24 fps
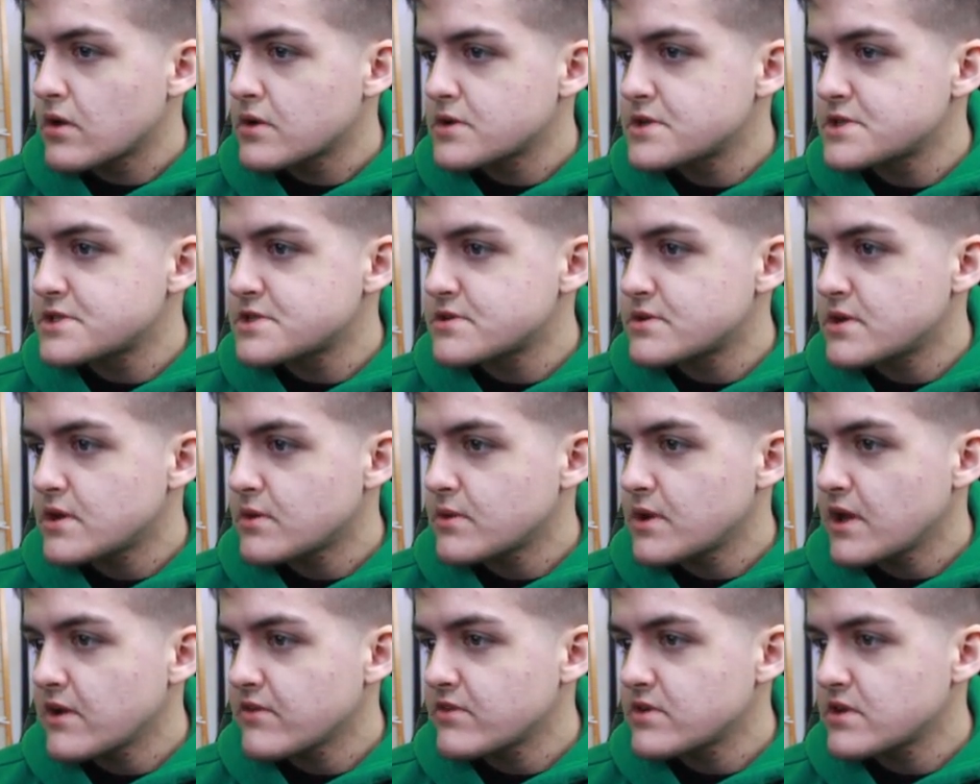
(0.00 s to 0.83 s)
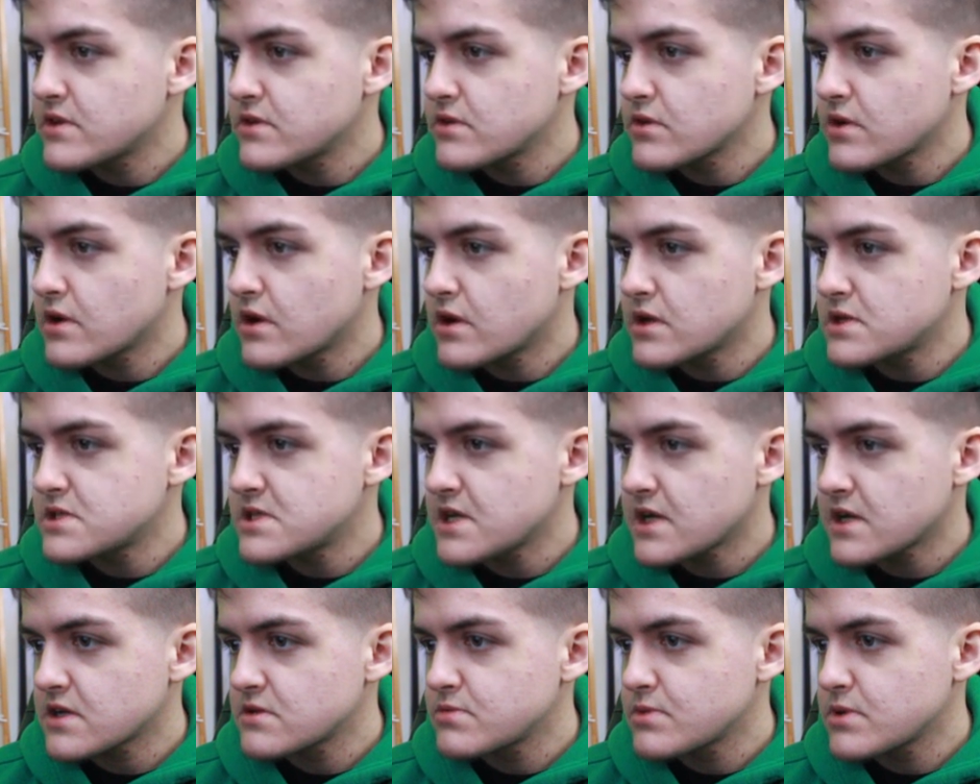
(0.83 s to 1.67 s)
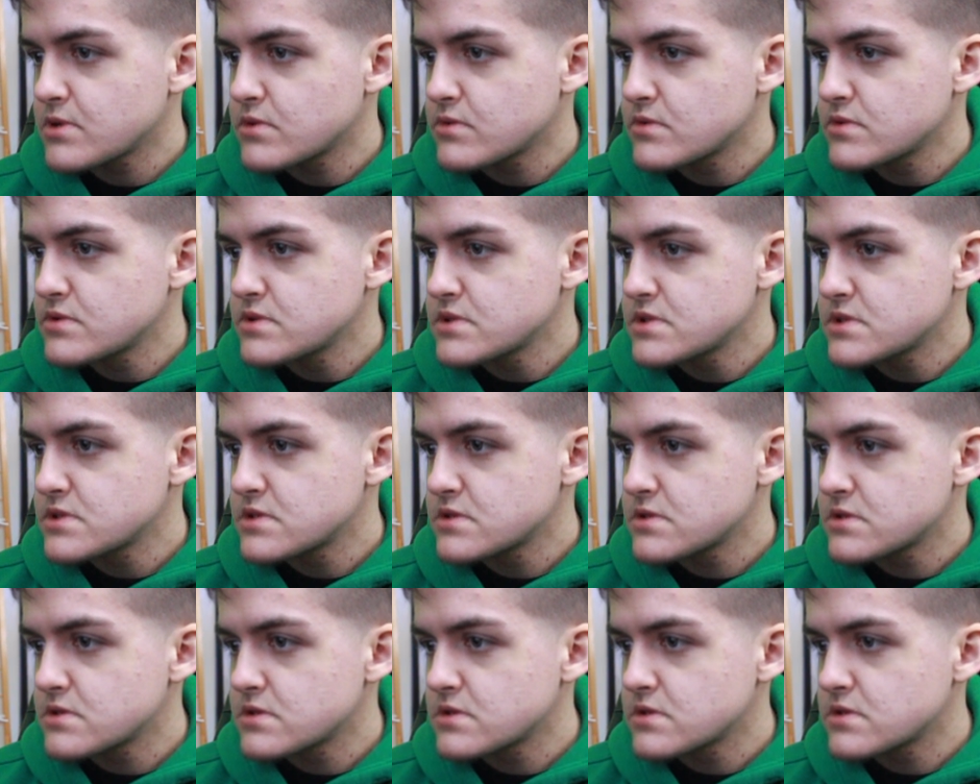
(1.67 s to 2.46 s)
So now we have another contact pose.